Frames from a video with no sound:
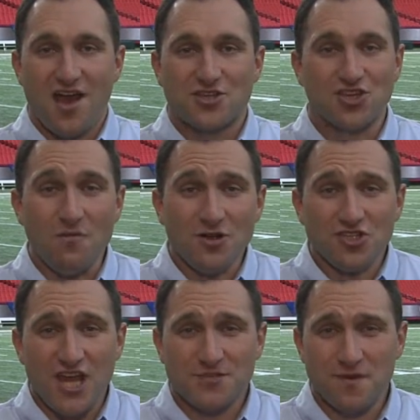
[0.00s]
So
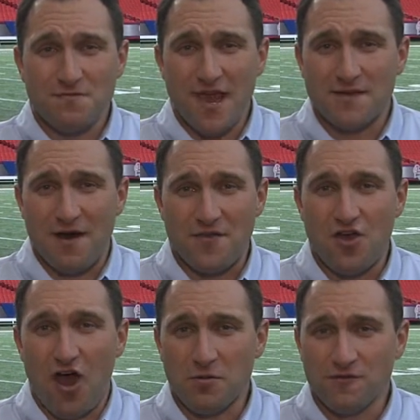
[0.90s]
much has been made about the
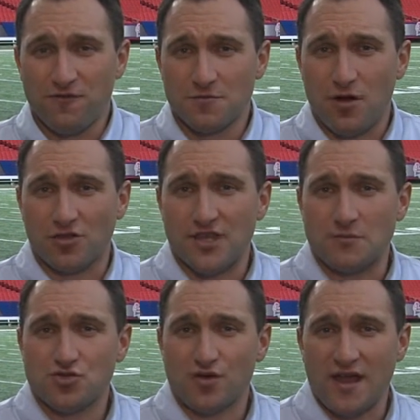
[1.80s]
Auburn football
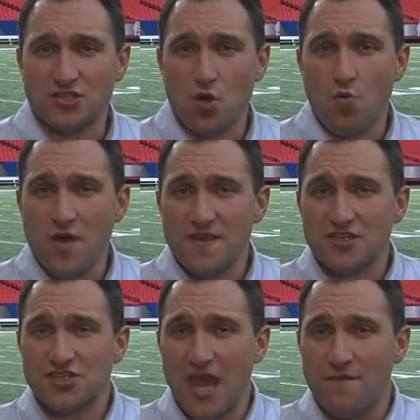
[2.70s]
team trying to win
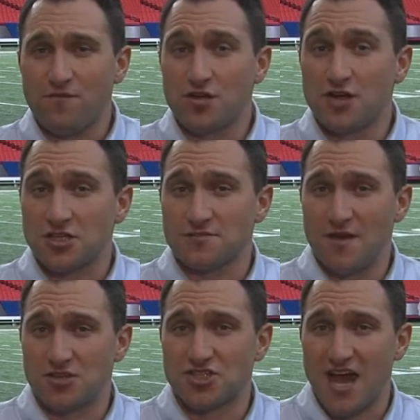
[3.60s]
this game for Gus
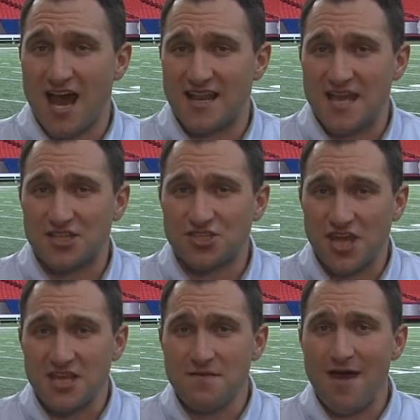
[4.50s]
Malzahn and
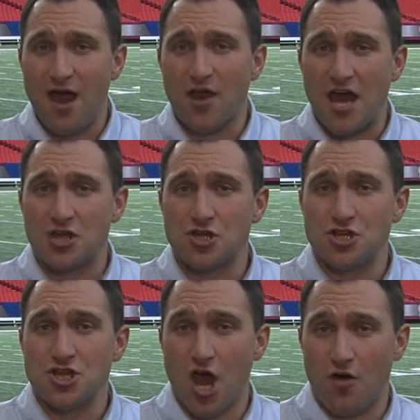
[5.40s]
send him out on a good
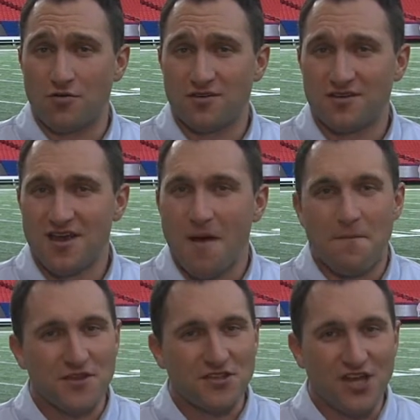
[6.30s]
note.
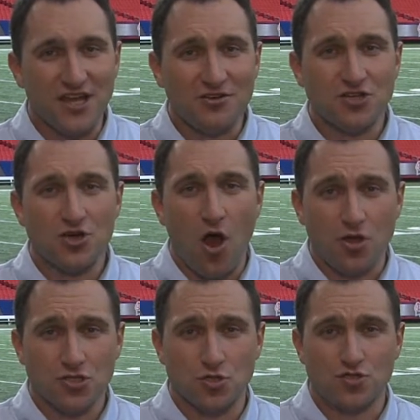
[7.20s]
But the Tigers are
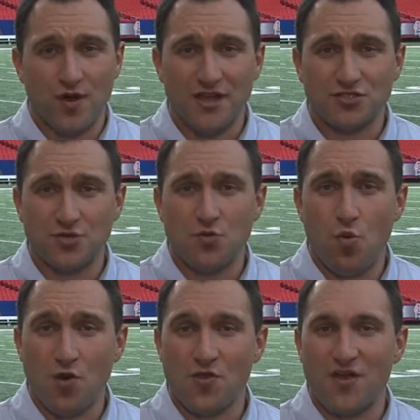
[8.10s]
also trying to
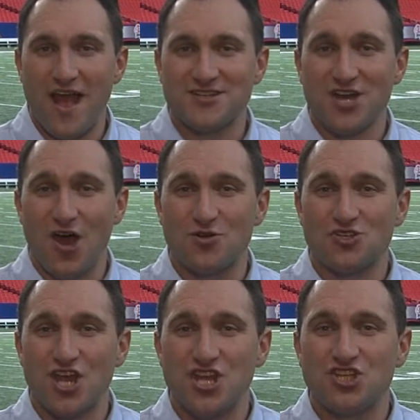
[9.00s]
reward their head
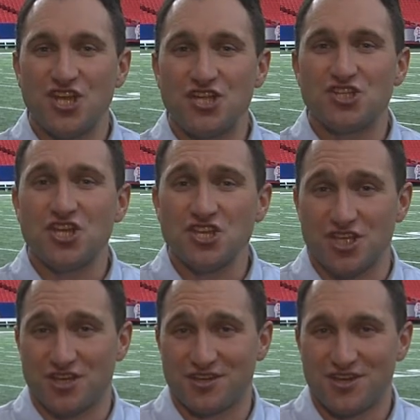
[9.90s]
coach, Gene
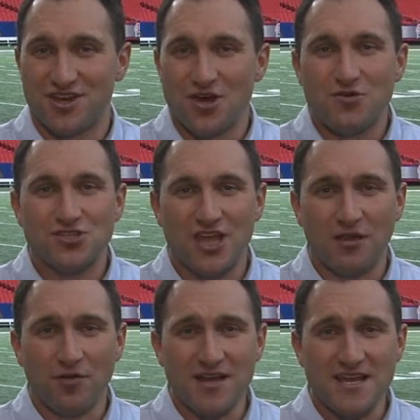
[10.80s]
Chizik, who's
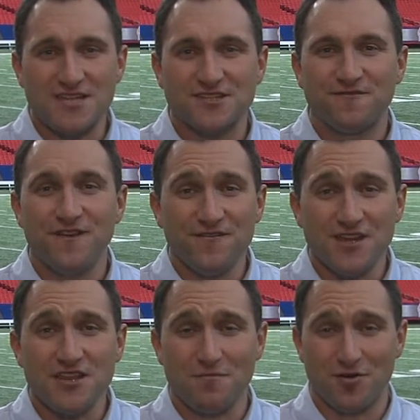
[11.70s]
celebrating his
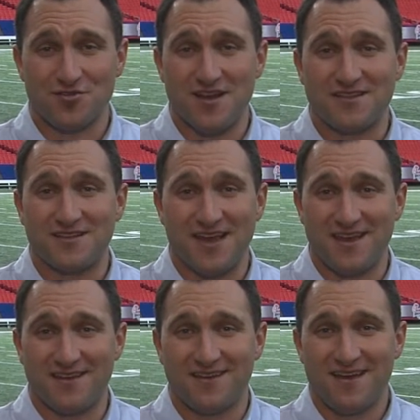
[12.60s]
50th birthday
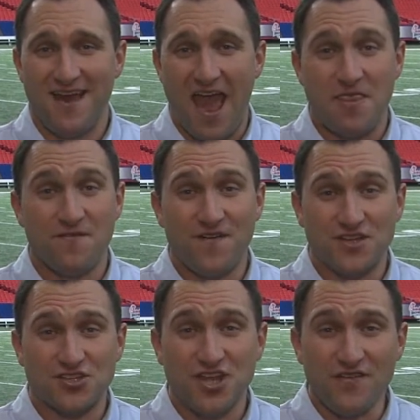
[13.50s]
today. And the
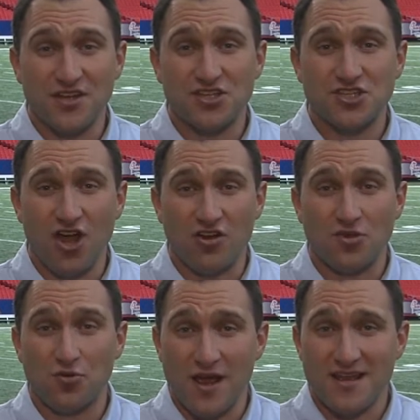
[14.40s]
festivities
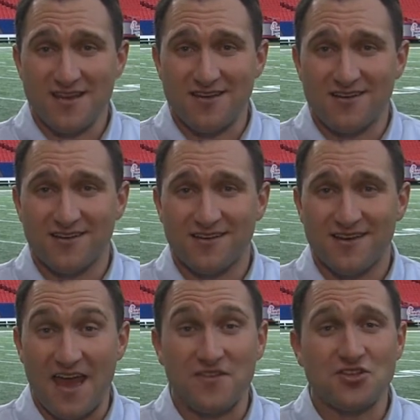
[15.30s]
started right here
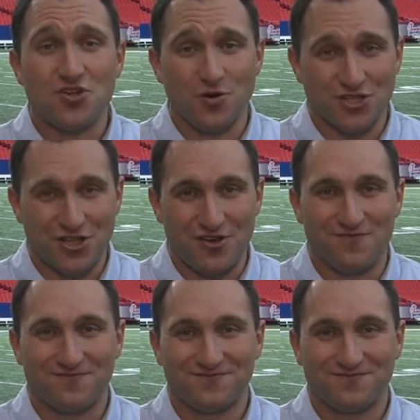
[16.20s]
at the Georgia Dome.